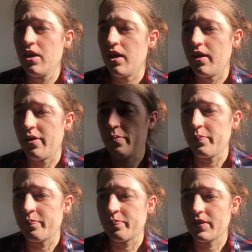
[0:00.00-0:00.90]

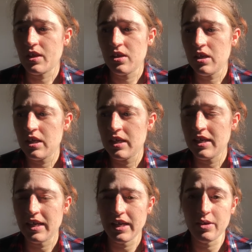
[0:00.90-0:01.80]
Um,
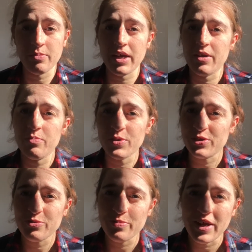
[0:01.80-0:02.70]
in my
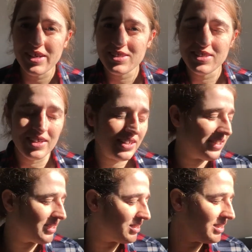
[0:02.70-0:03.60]
Booktube Prize uh,
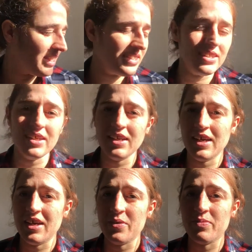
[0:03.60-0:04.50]
judging,
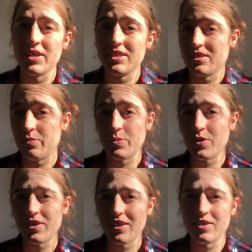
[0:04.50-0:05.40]
um, there is a
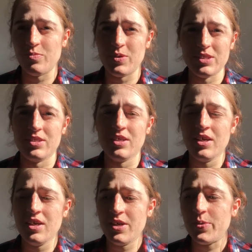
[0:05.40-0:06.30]
book that was
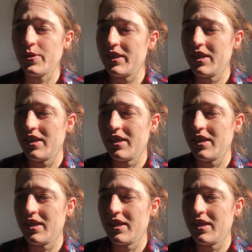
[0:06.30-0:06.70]
written